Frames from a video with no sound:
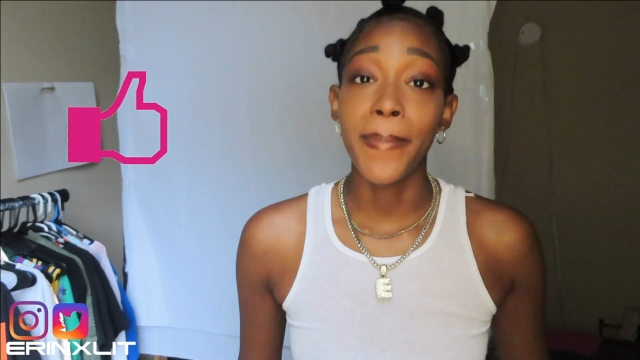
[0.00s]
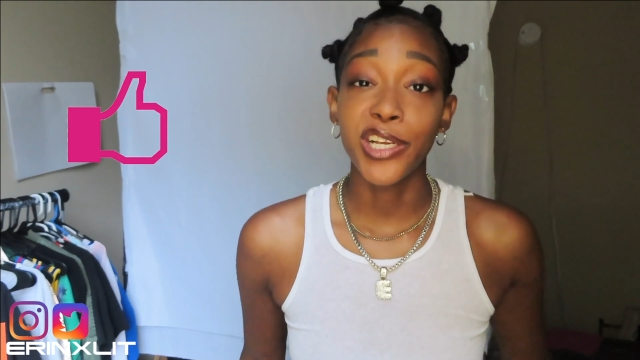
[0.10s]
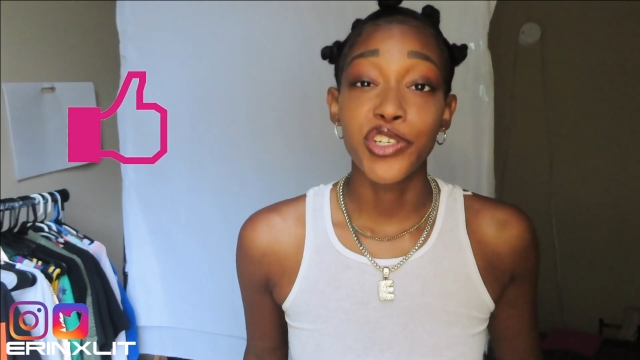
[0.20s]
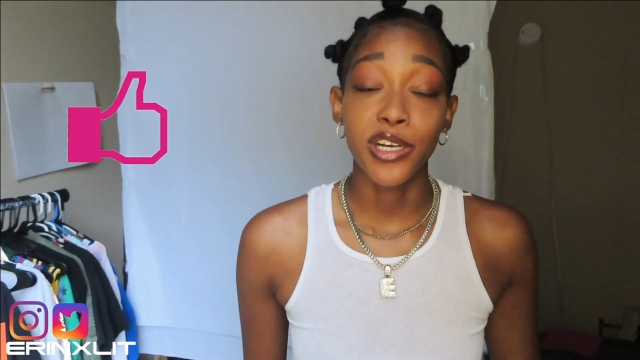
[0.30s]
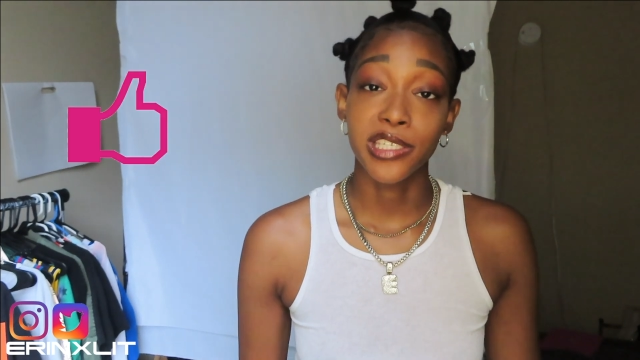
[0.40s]

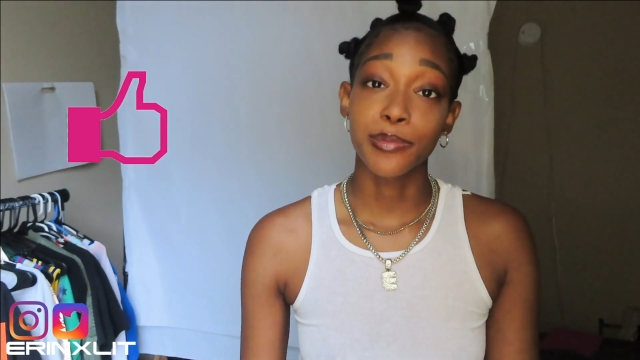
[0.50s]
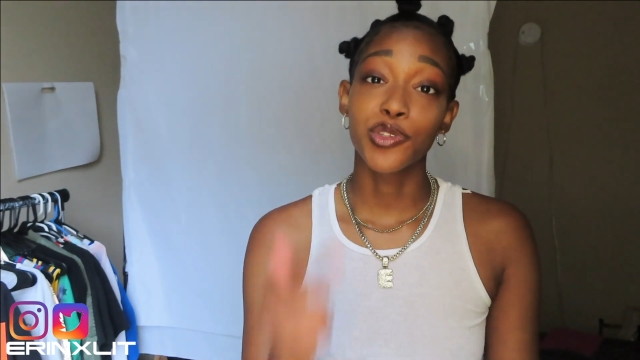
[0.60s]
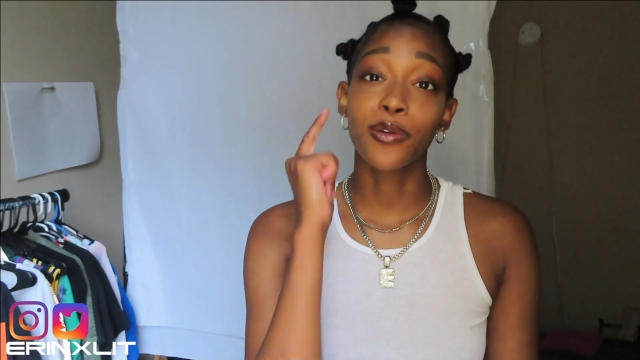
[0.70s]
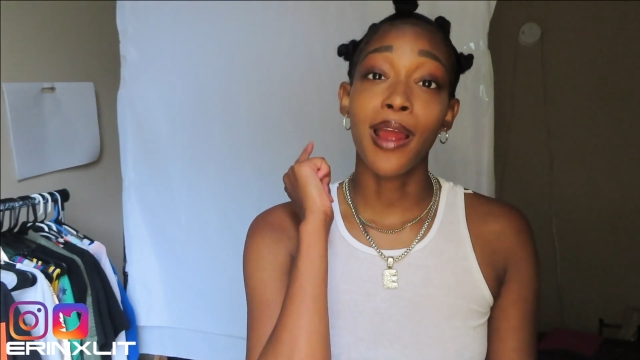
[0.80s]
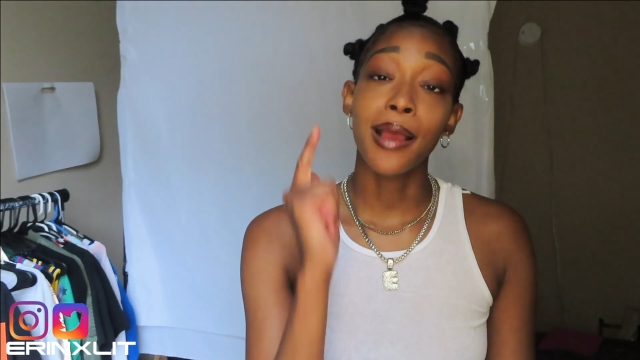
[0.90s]
Make sure you are
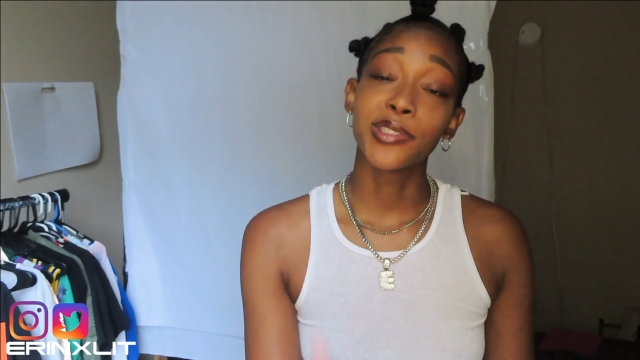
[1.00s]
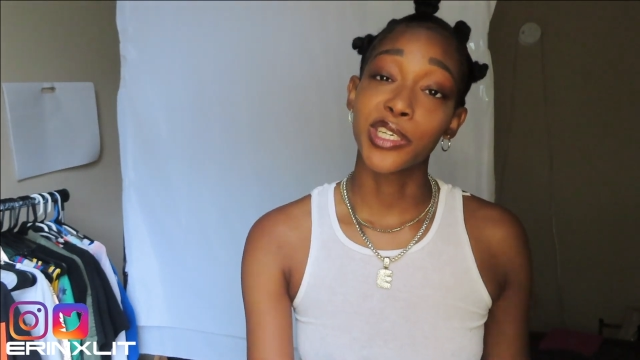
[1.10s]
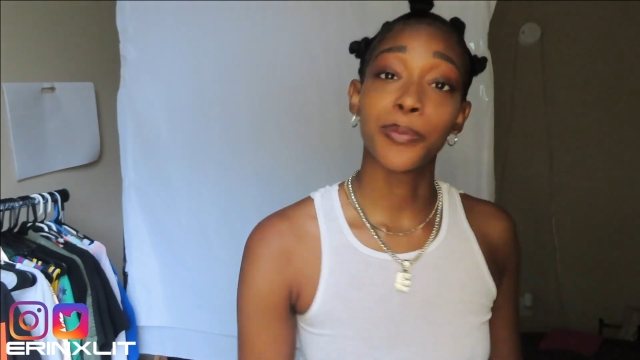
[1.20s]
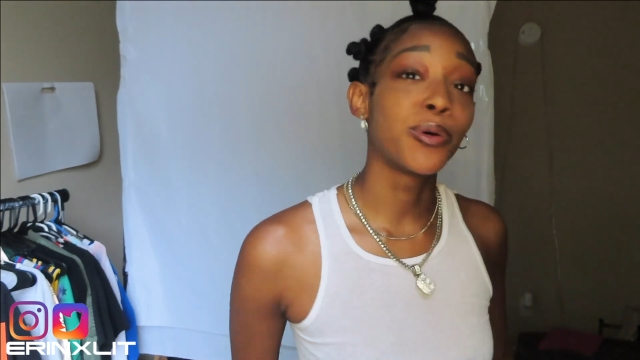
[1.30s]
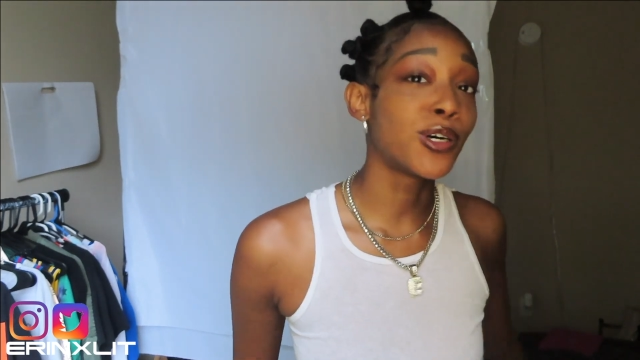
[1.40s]
subscribed,
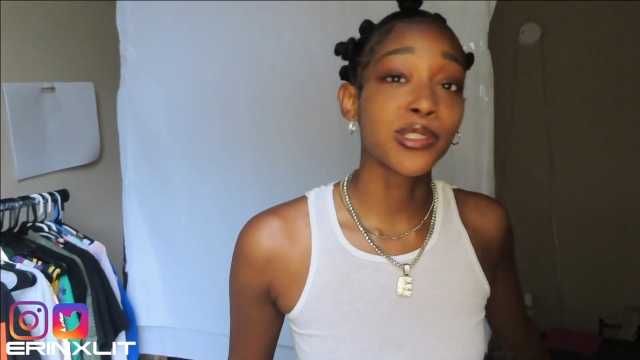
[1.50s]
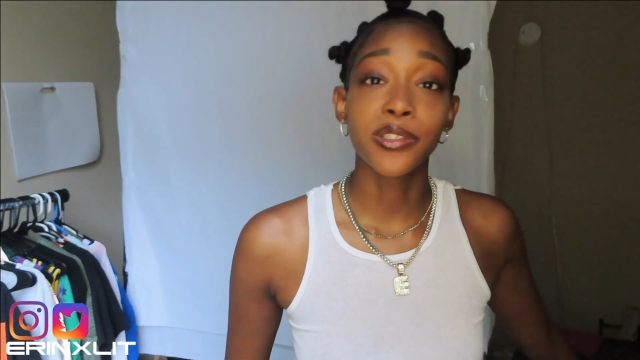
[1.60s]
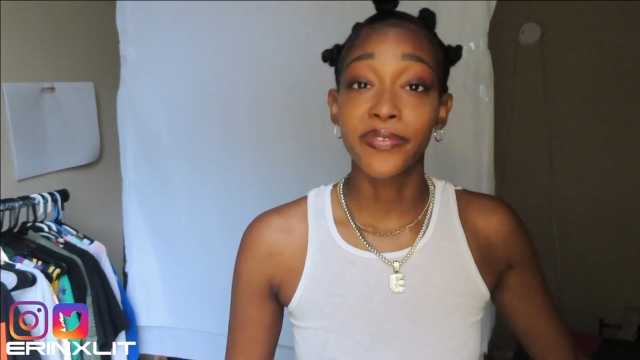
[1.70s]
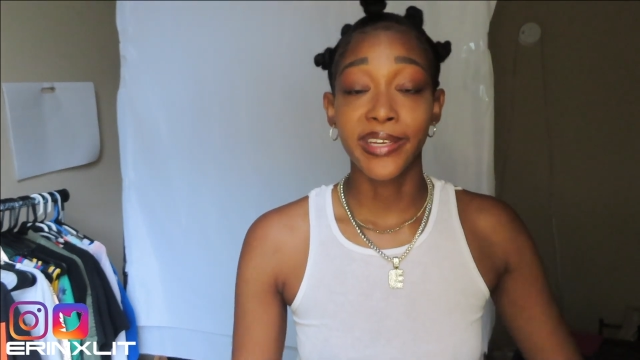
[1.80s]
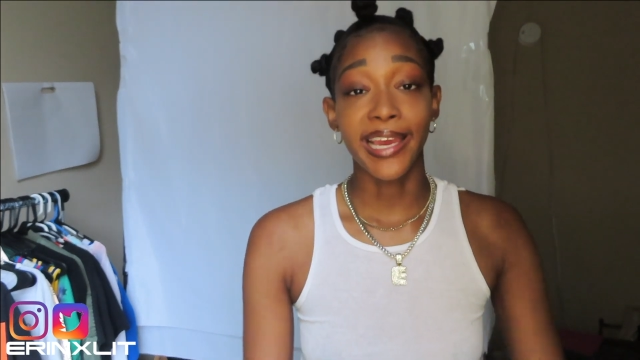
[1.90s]
turn your post
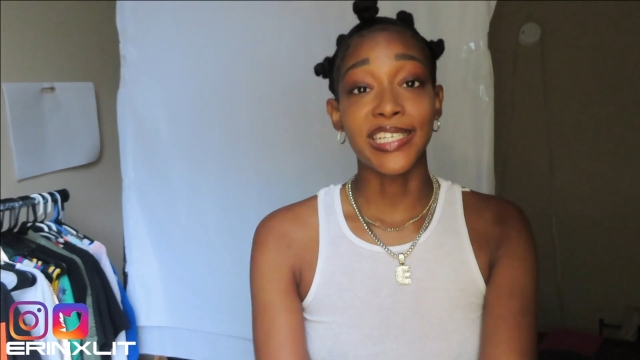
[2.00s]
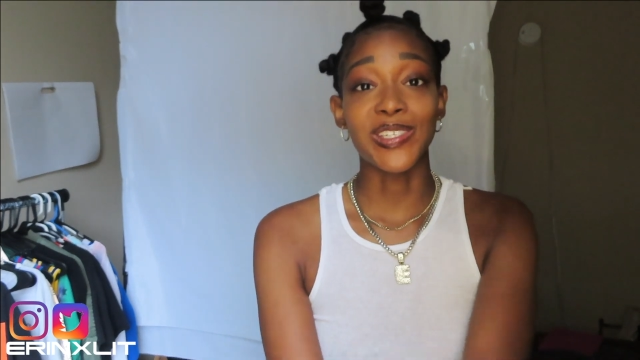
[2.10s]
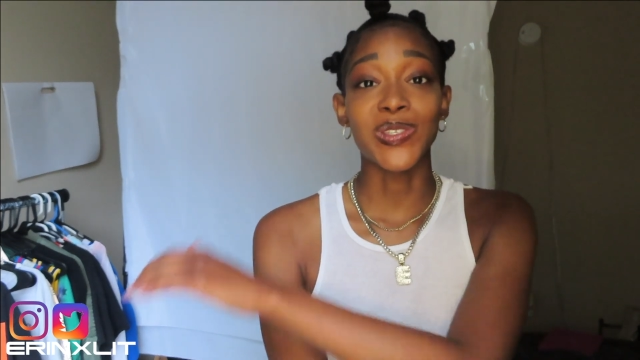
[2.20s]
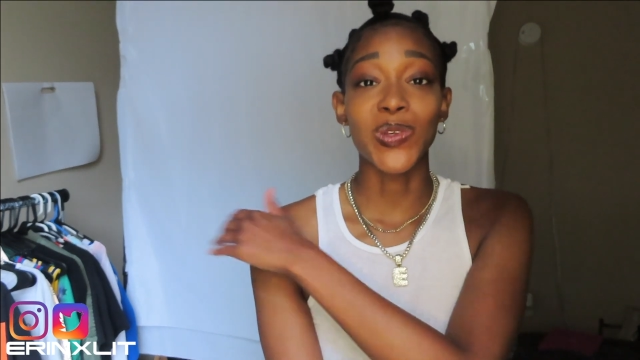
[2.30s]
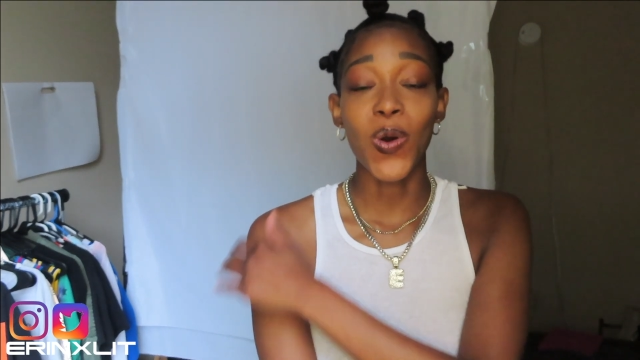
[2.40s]

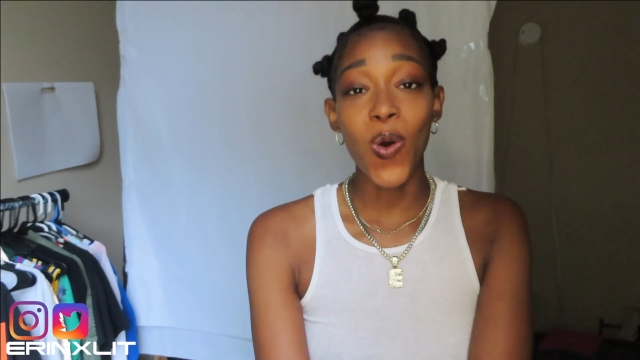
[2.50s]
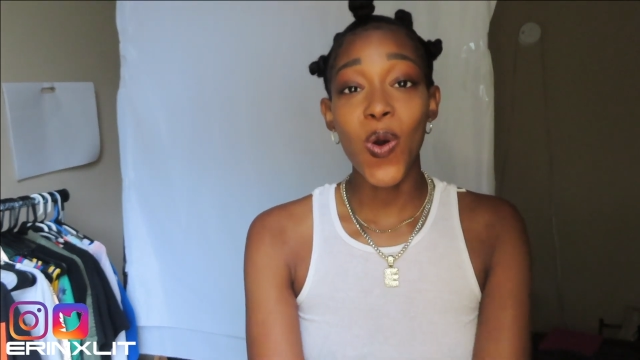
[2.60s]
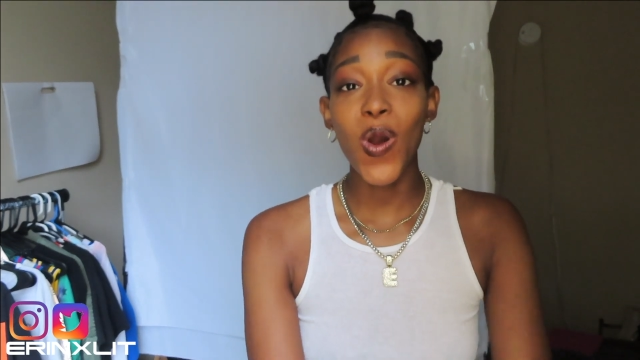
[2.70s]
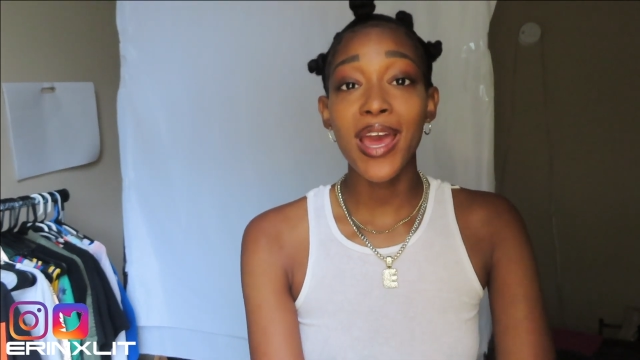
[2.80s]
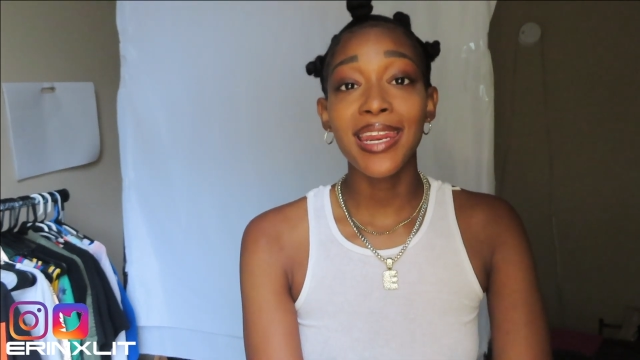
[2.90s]
notifications
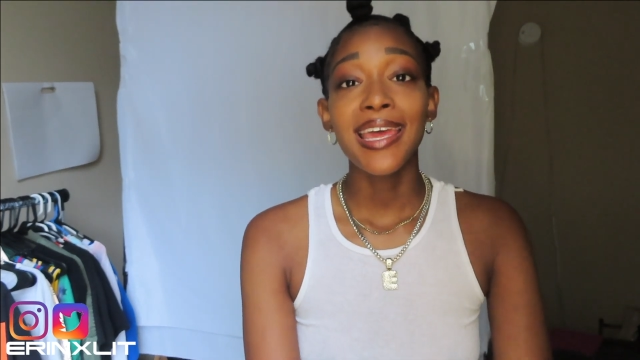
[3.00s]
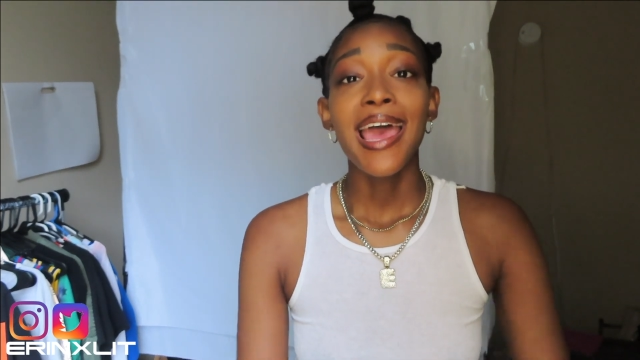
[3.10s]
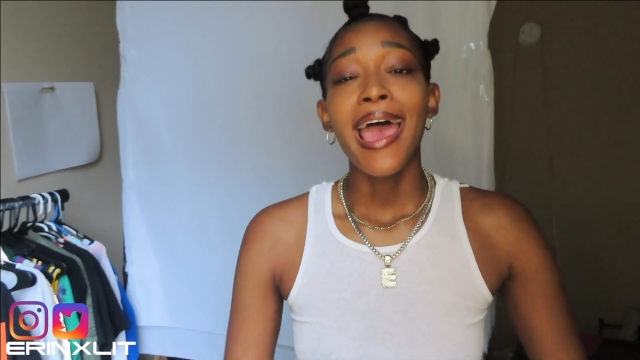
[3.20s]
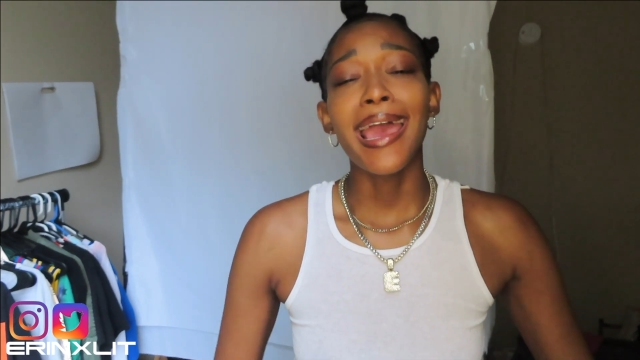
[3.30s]
on.